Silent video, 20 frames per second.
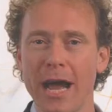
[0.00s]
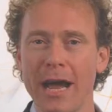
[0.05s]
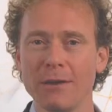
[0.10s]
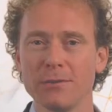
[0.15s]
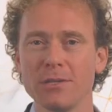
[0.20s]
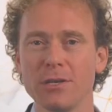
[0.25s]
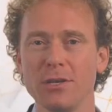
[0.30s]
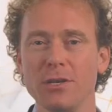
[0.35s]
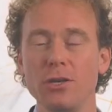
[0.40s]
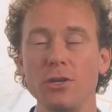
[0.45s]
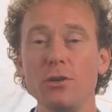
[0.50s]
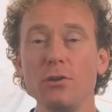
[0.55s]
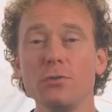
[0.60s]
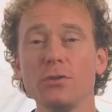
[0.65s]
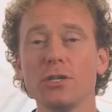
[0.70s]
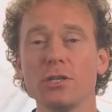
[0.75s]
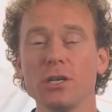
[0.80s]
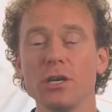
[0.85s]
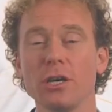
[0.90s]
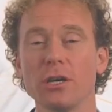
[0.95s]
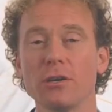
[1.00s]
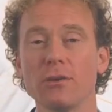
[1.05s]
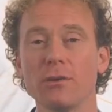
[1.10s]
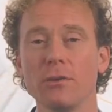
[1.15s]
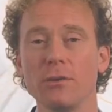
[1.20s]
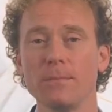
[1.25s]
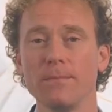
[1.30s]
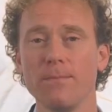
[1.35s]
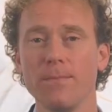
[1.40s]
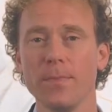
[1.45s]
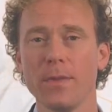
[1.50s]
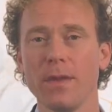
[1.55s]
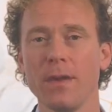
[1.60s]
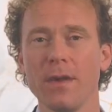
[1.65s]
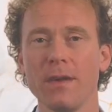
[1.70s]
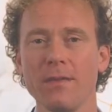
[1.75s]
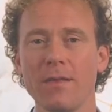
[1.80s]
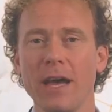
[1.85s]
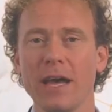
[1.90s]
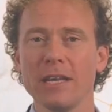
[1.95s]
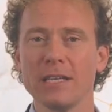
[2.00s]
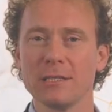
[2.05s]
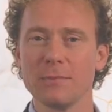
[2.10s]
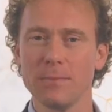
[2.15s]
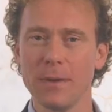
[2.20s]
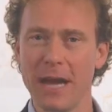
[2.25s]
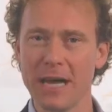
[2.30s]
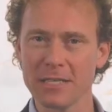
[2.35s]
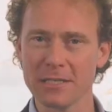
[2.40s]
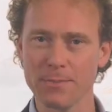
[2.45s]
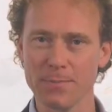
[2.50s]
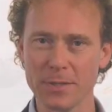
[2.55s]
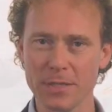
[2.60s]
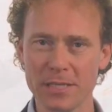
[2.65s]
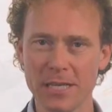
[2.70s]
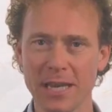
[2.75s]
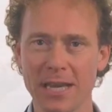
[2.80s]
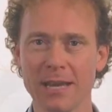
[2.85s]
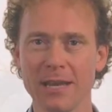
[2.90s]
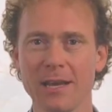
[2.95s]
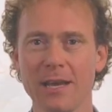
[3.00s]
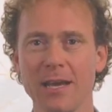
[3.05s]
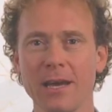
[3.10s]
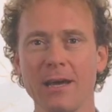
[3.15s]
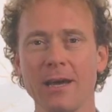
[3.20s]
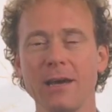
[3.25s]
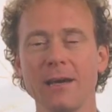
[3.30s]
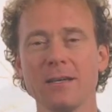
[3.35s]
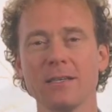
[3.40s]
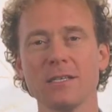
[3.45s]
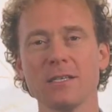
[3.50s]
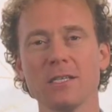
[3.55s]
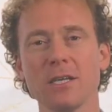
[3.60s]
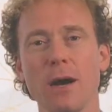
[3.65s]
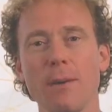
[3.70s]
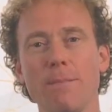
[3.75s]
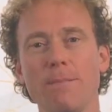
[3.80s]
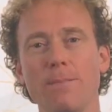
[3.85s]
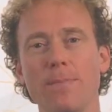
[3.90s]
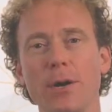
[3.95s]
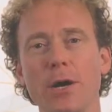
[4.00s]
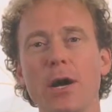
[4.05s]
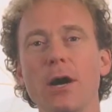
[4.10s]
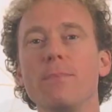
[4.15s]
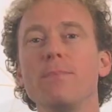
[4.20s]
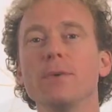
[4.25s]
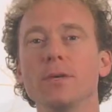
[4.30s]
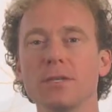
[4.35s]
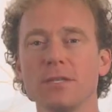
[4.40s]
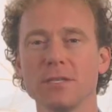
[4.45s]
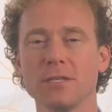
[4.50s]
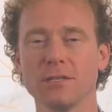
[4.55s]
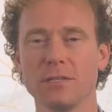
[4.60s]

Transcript: out a new circle that has a particular sub-purpose,